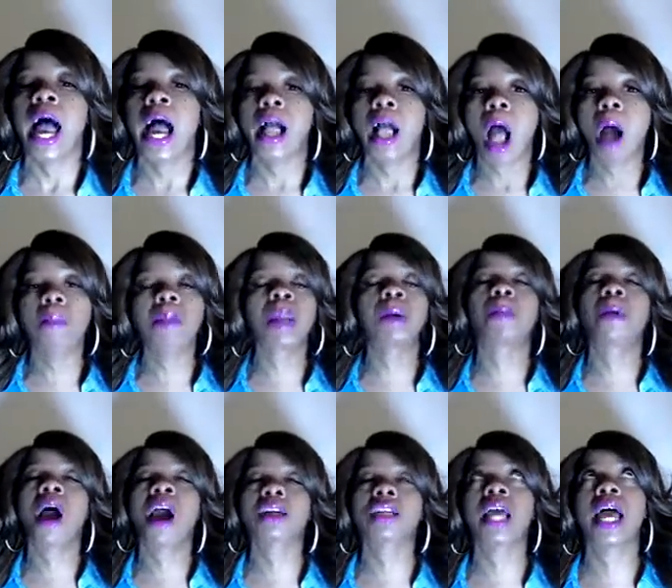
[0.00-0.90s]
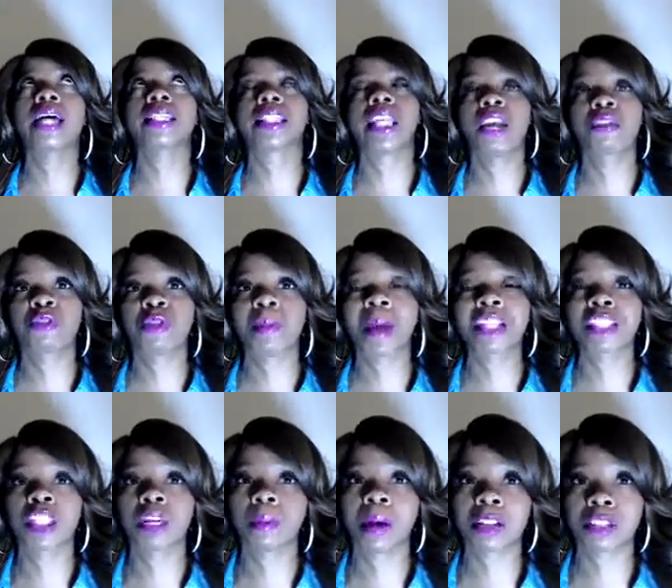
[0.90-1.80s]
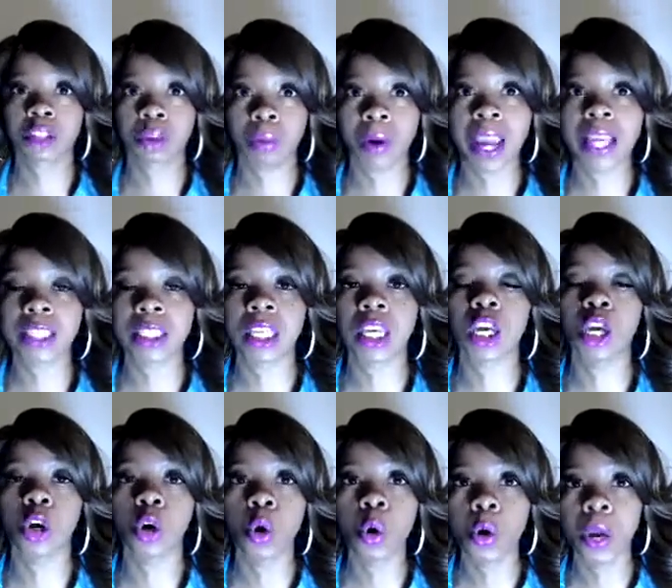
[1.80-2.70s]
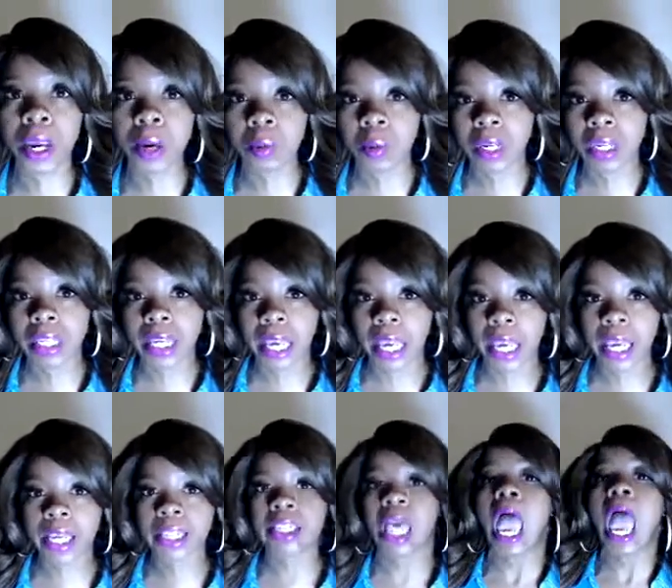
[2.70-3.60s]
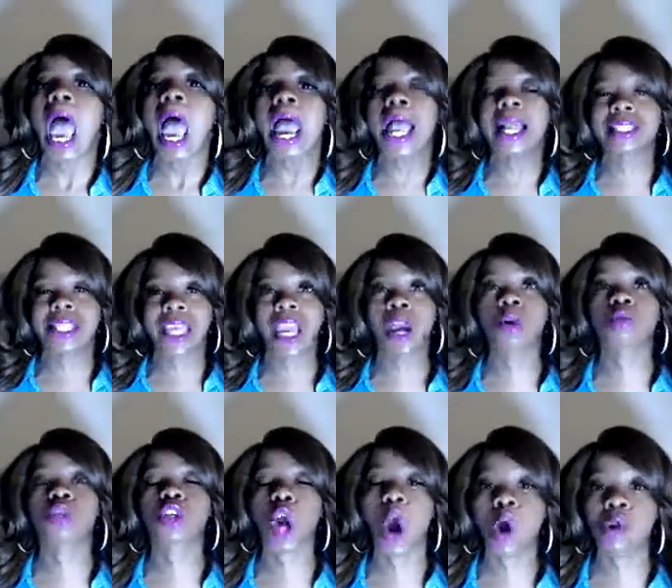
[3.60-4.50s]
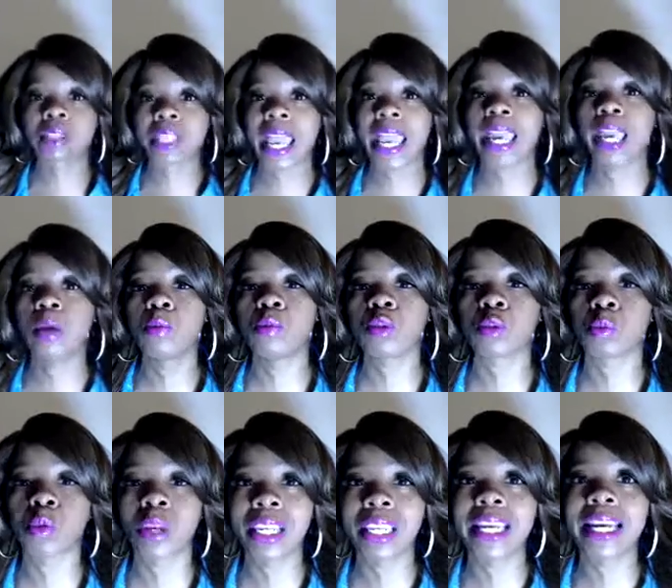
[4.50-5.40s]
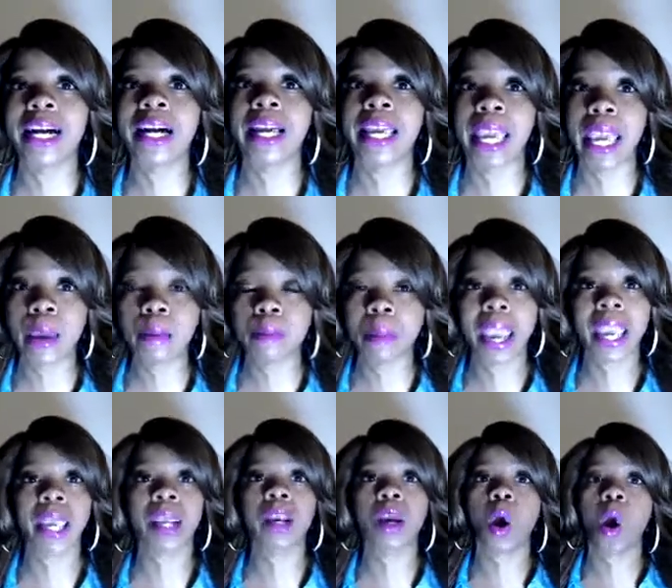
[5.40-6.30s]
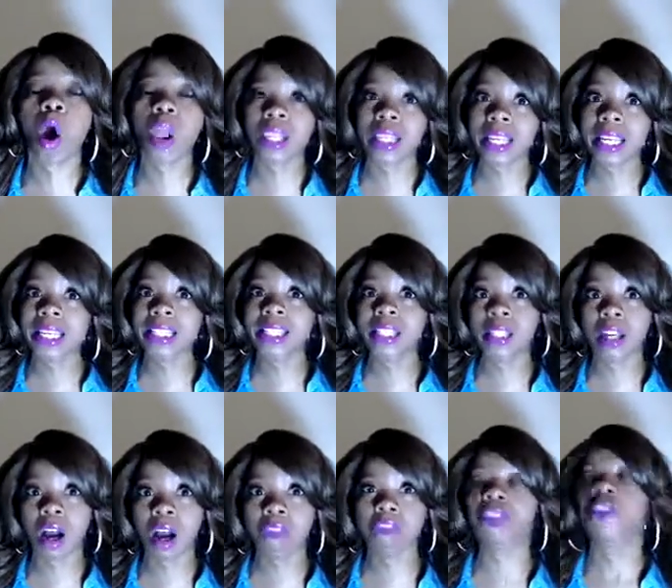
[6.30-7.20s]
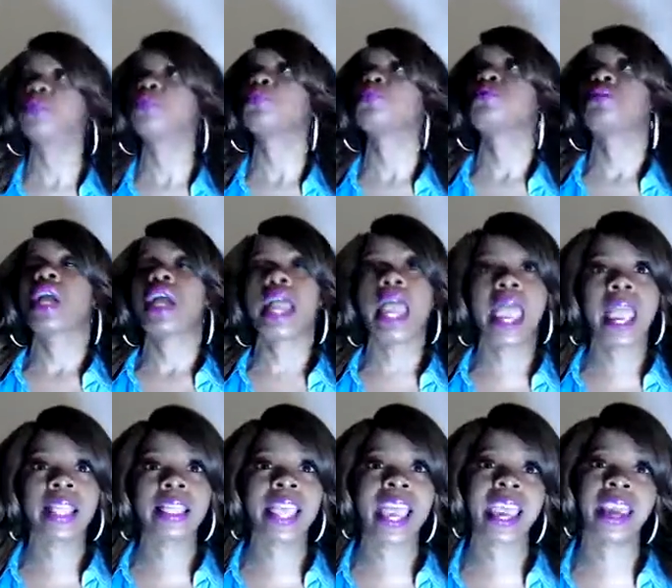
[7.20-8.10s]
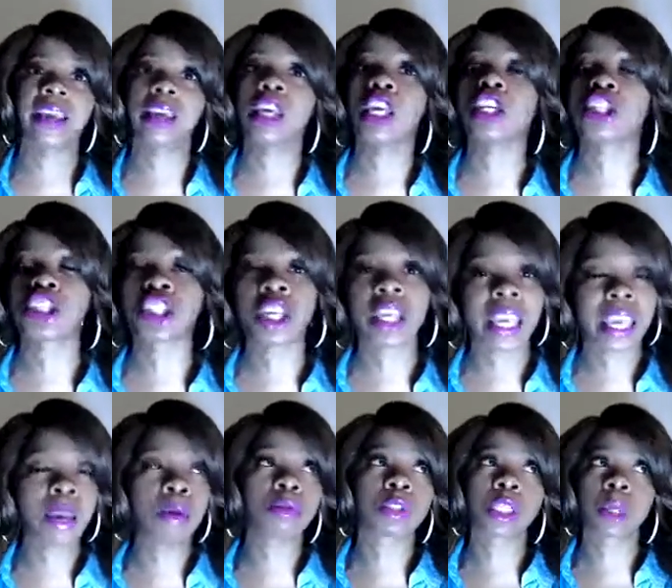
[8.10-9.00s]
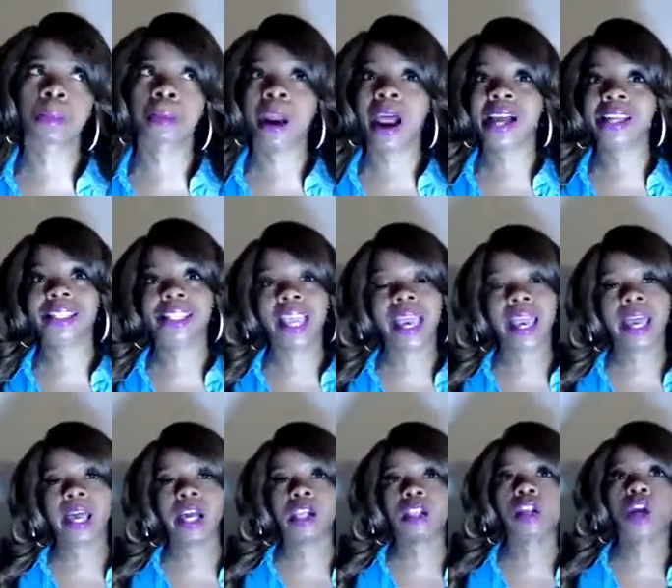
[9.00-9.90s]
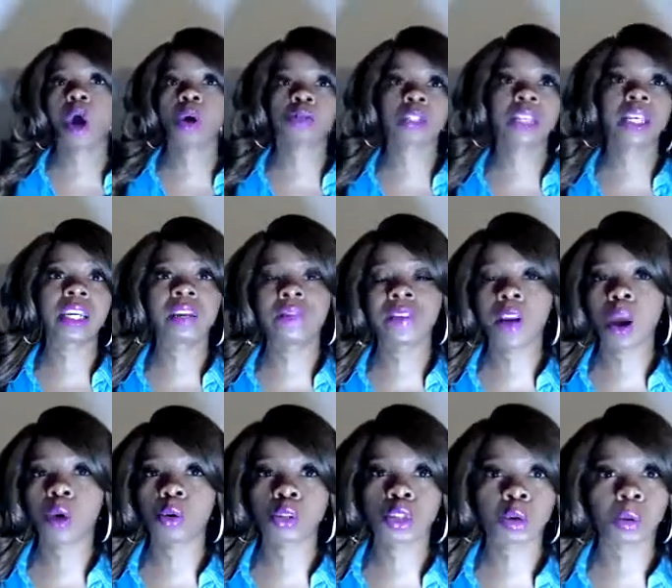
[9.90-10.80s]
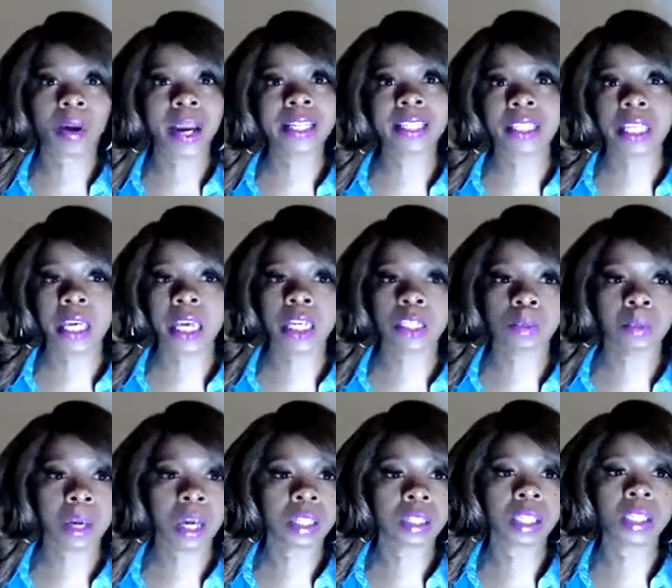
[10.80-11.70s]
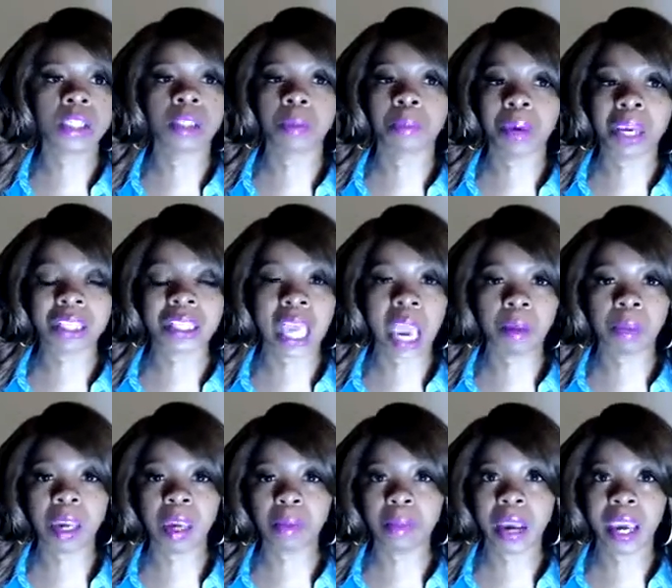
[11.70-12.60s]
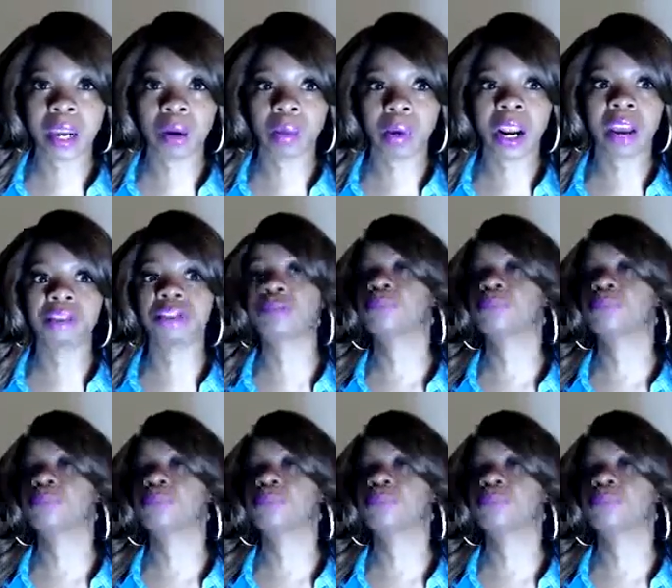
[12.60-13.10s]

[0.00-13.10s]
Proctor has the information about Teresi and who he really is, and tells Ghost that he was really a hitman and all of this stuff, and that he was surprised that Ghost didn't even know who Teresi is, because he's some big time hitman or whatever